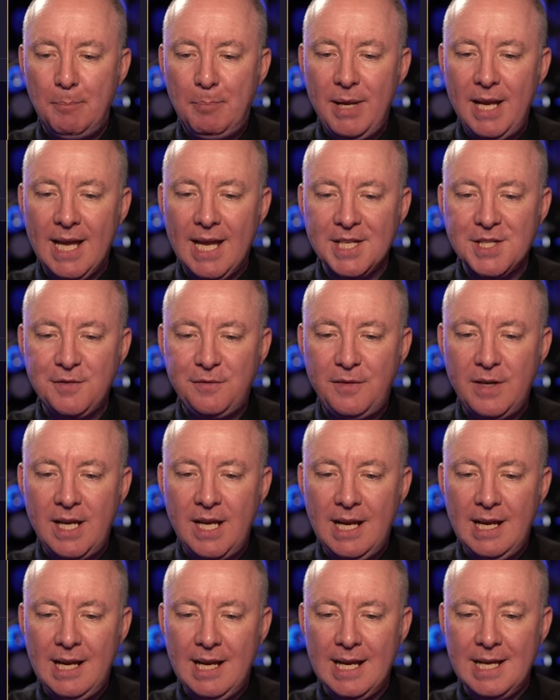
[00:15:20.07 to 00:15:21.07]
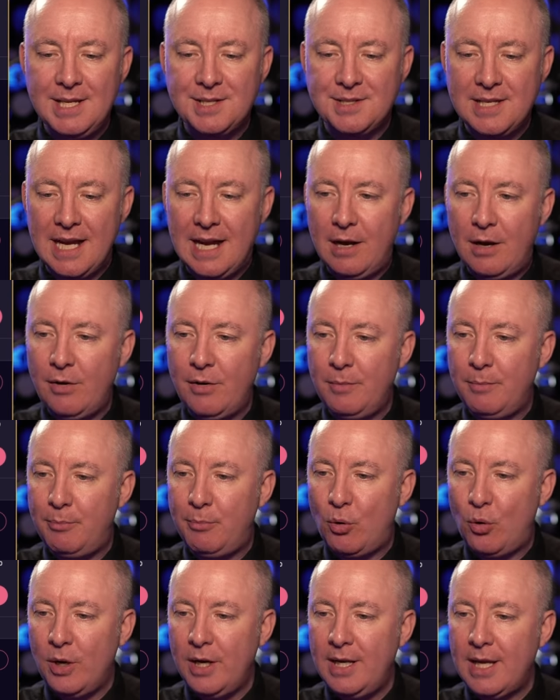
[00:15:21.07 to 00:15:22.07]
BSV is down
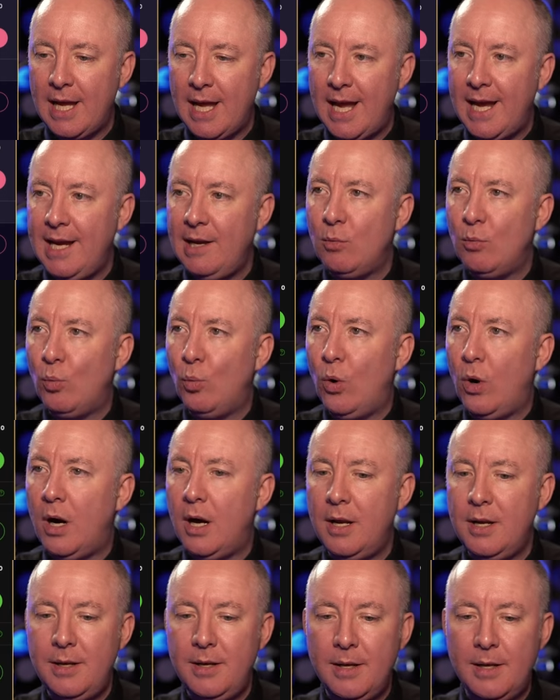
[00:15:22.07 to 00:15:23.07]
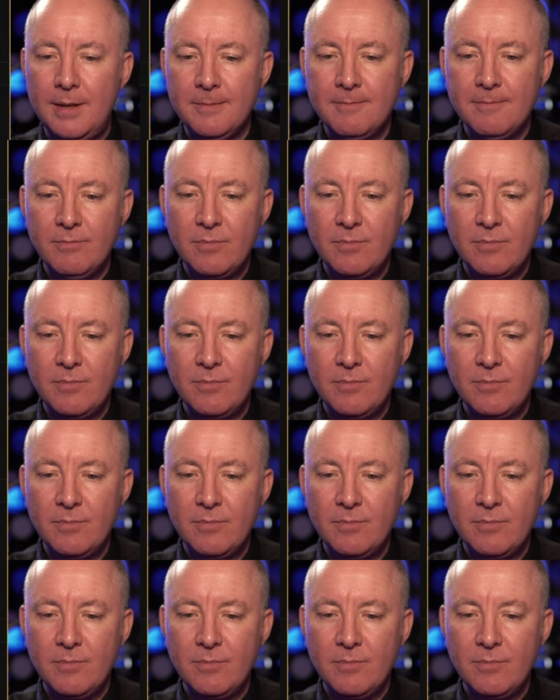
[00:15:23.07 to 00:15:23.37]
0.81.